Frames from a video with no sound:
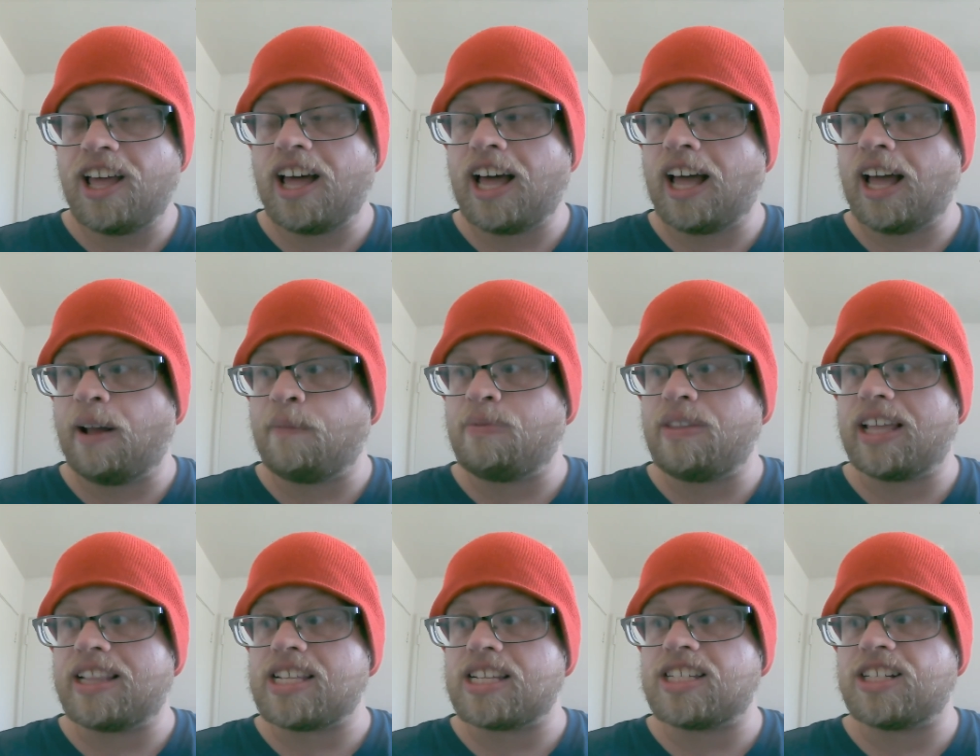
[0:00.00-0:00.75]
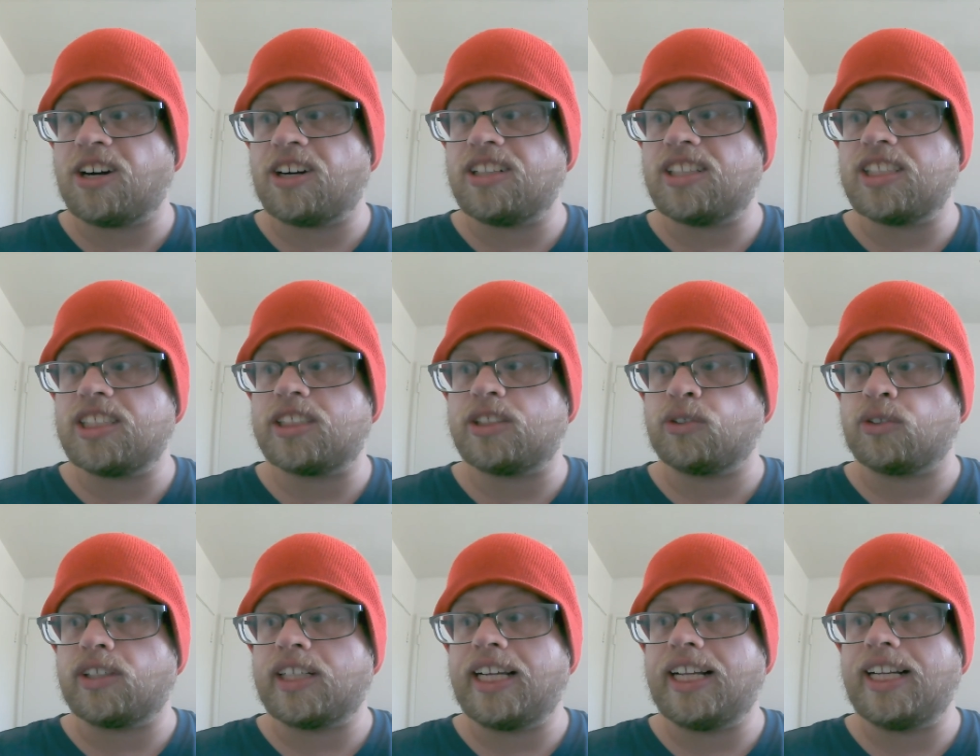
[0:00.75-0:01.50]
um, at the start of the
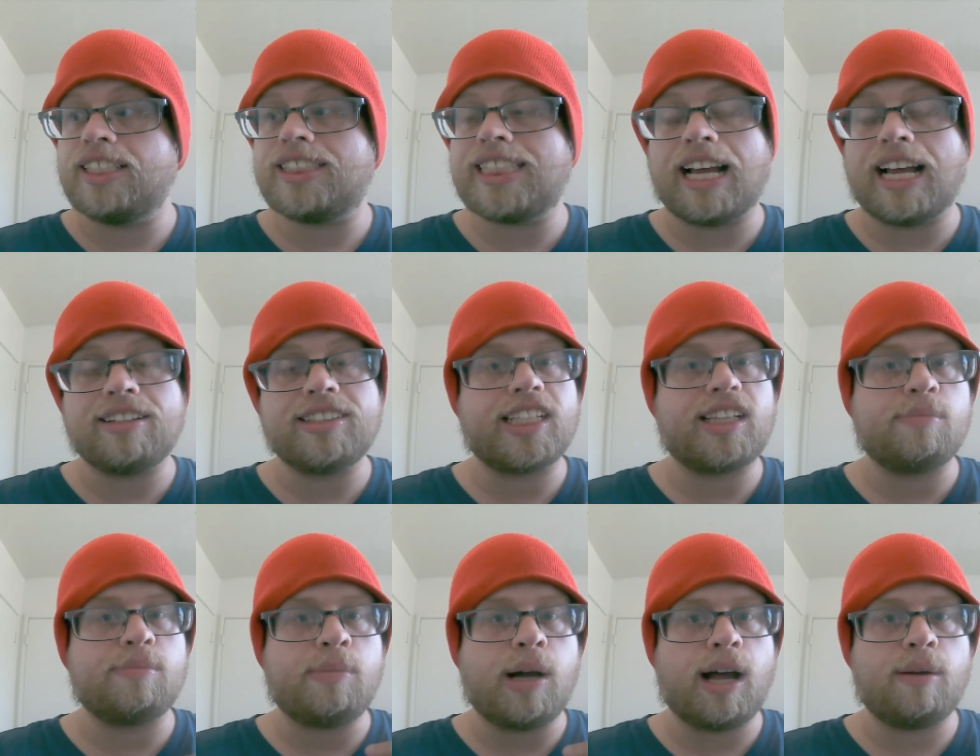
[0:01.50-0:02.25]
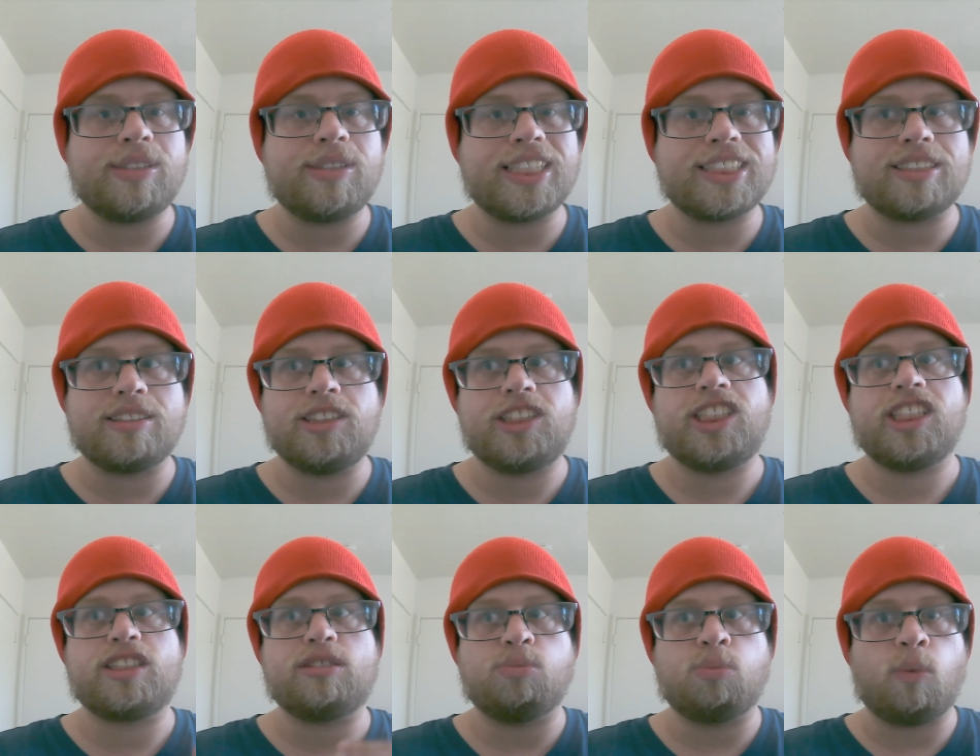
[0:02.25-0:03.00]
story. And it sounds like the mom doesn't
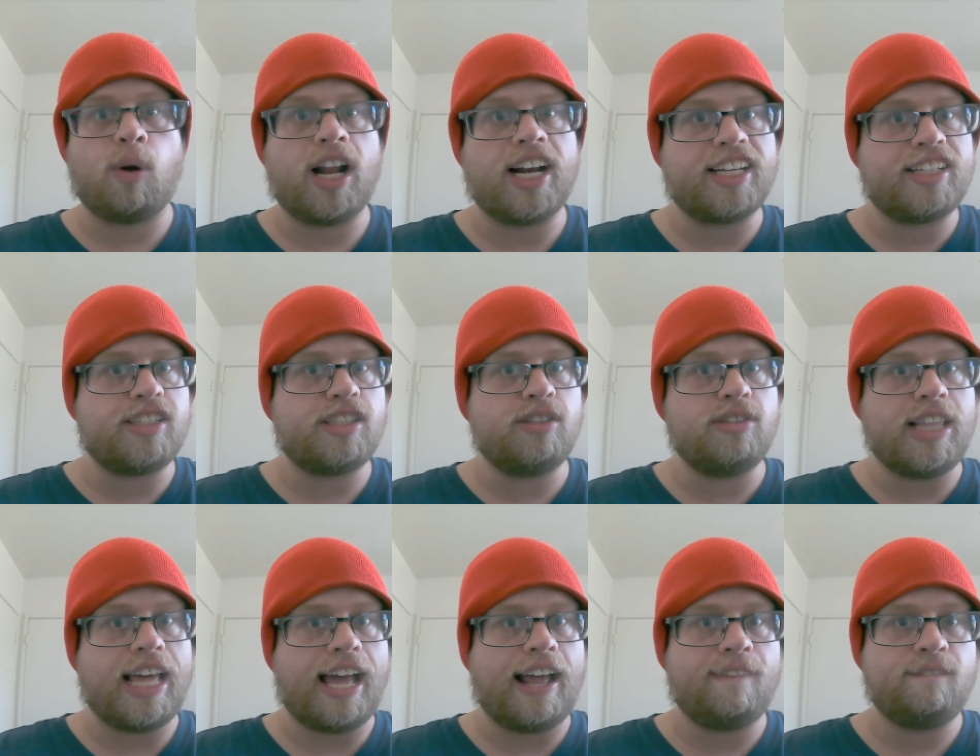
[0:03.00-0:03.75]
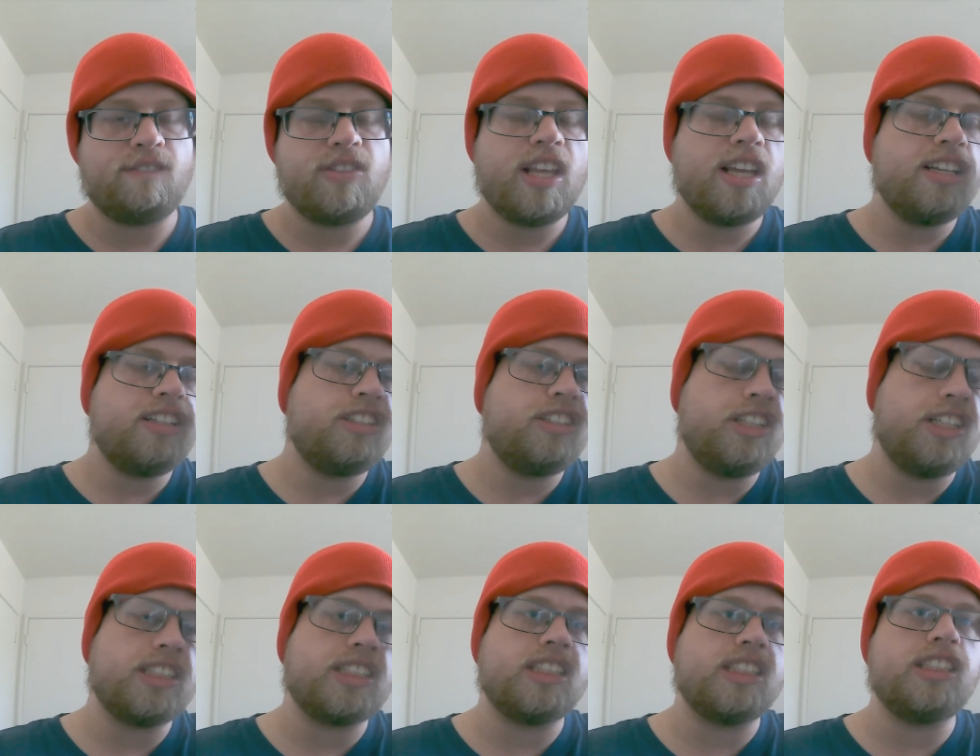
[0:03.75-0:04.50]
just want to do that.
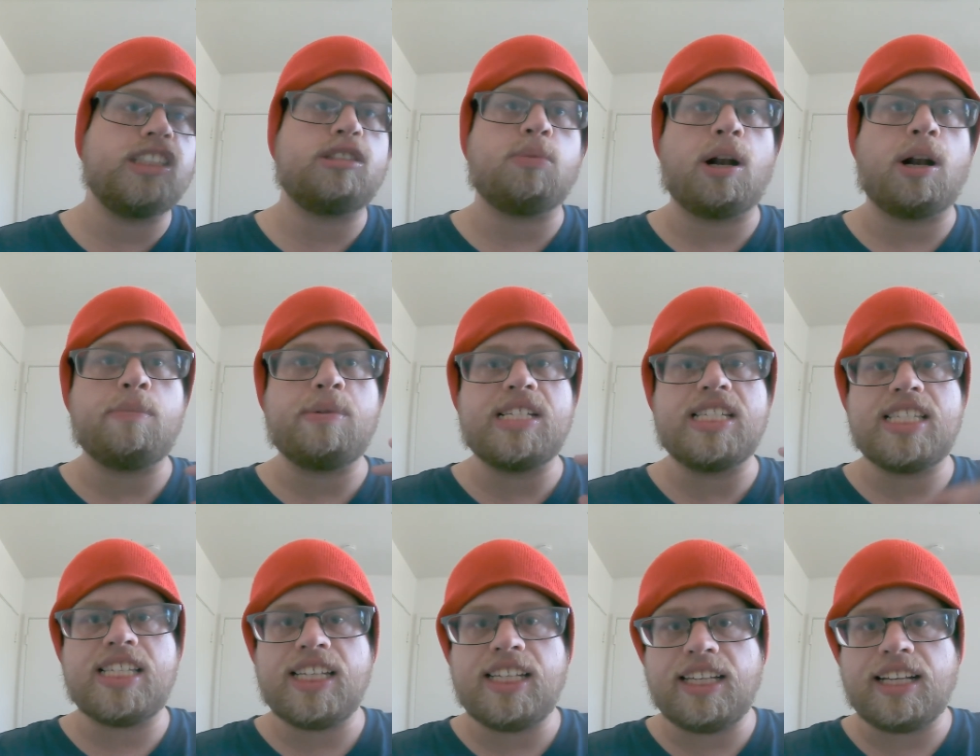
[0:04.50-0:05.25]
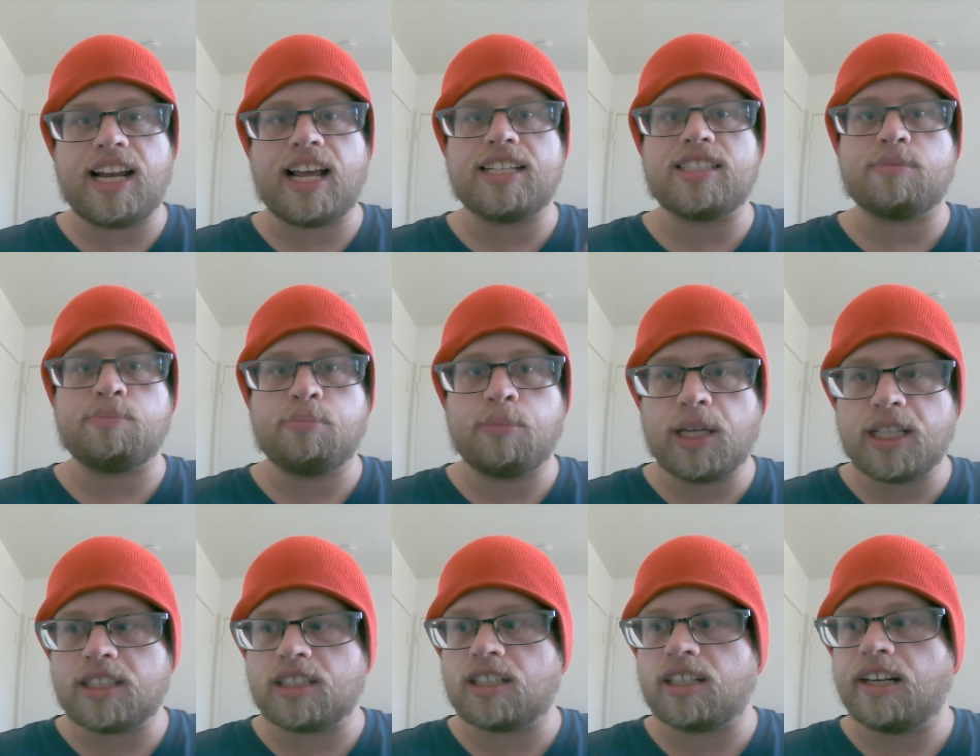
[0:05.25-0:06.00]
She doesn't just want to be seen as a
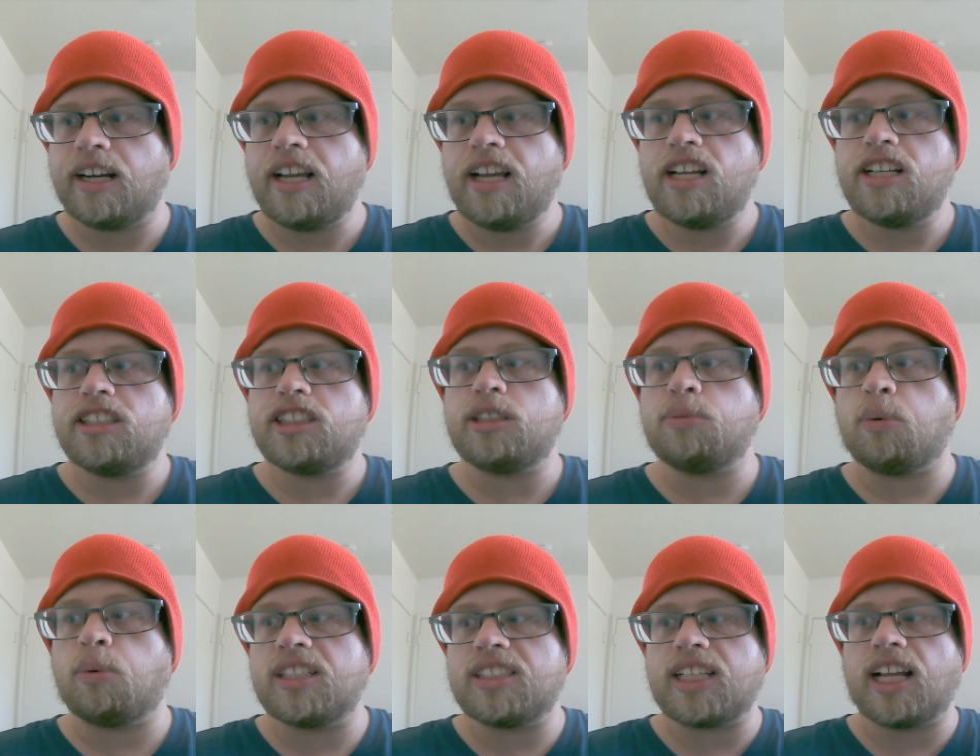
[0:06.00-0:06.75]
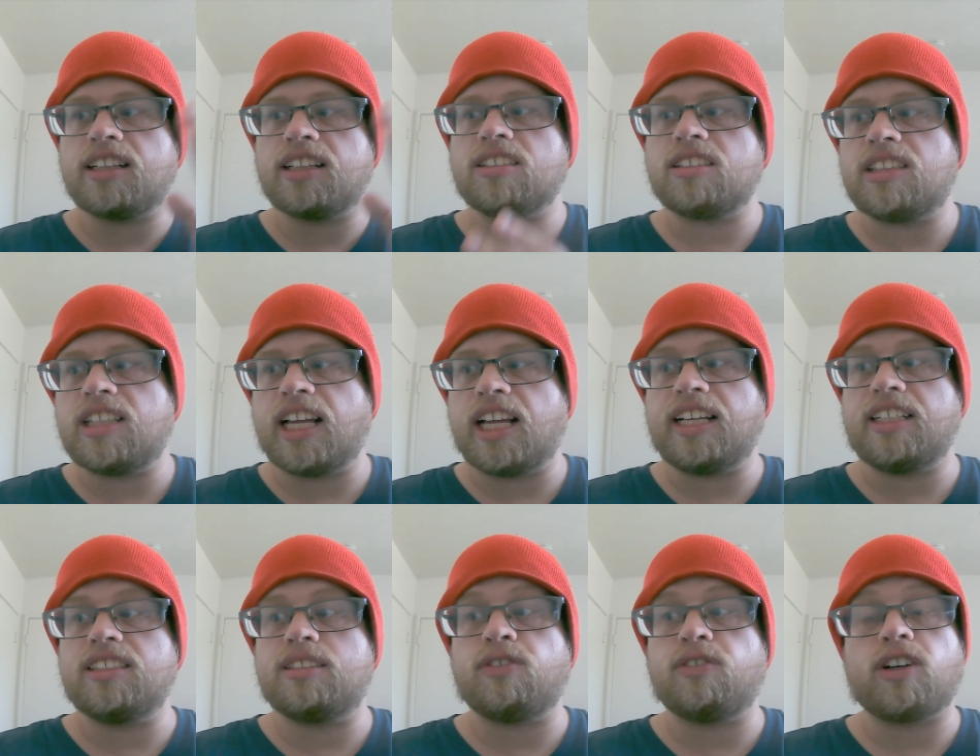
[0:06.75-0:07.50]
mother. She wants other
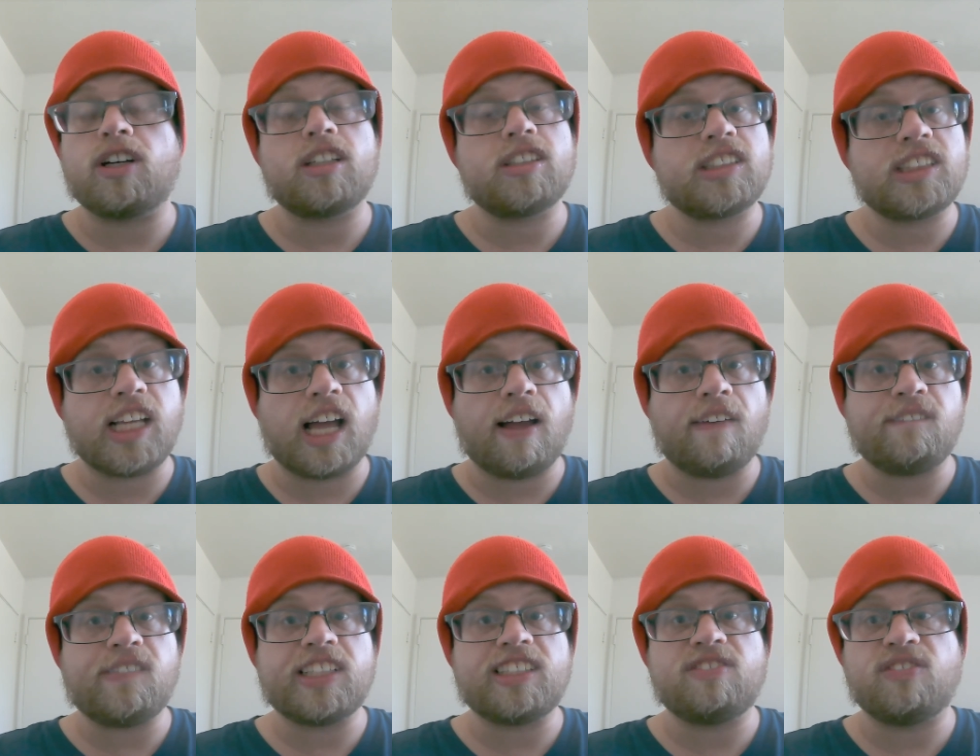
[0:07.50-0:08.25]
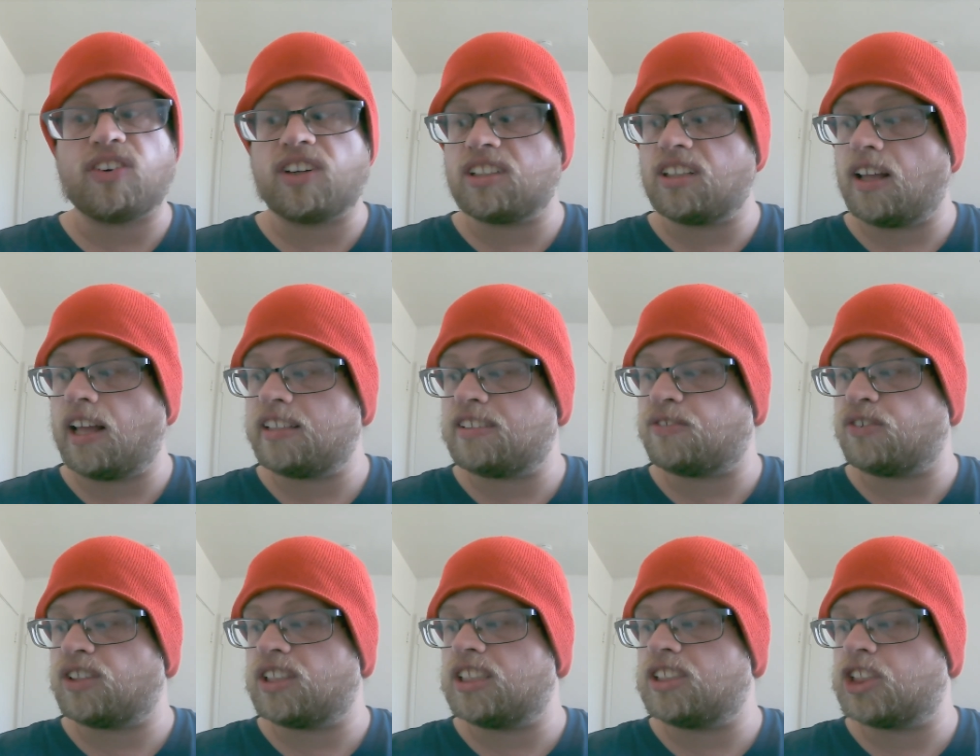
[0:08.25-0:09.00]
things for herself as for as
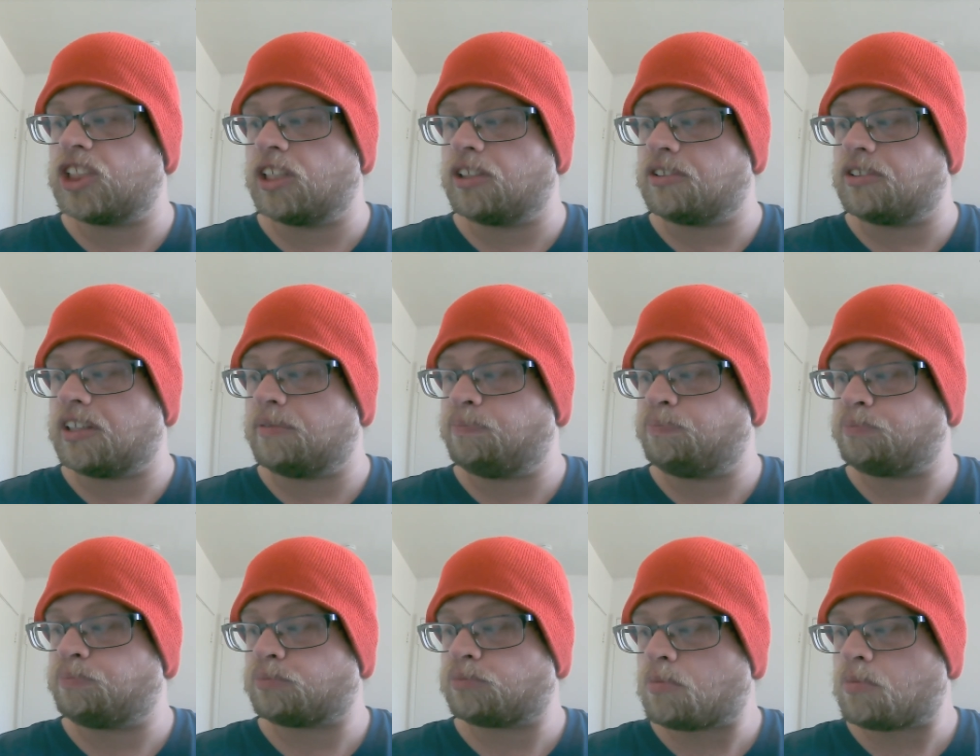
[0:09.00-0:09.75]
for the children.